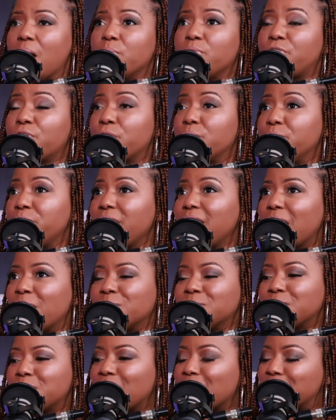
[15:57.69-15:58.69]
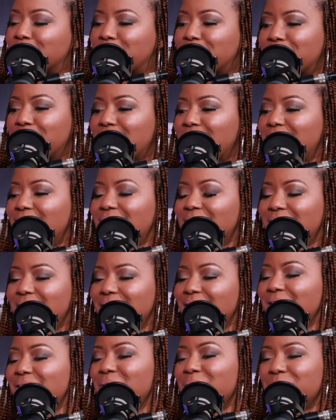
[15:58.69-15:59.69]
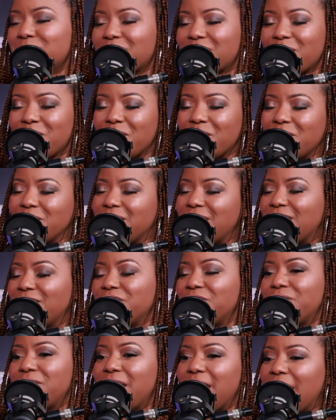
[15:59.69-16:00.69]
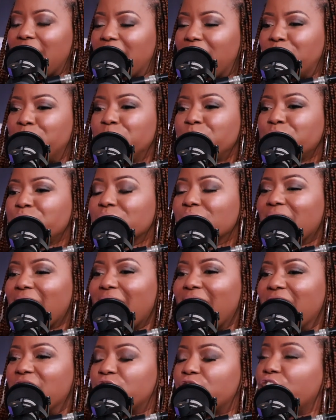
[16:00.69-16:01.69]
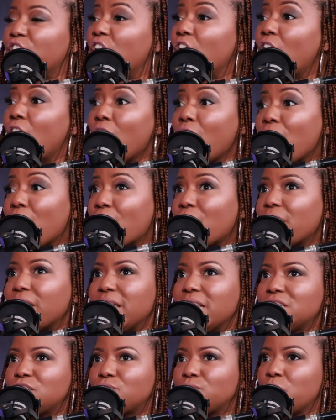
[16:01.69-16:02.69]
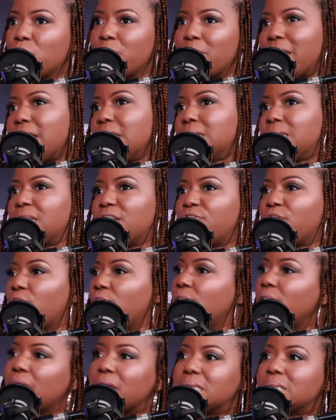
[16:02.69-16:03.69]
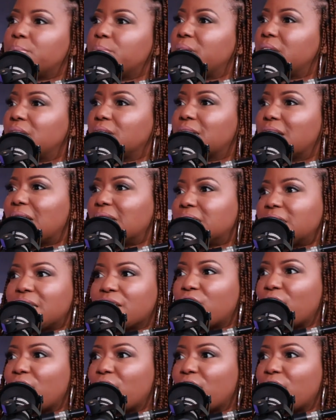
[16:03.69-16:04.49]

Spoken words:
For me, I was talking to a girl the other day, and for her, it's romantic for her husband to cut the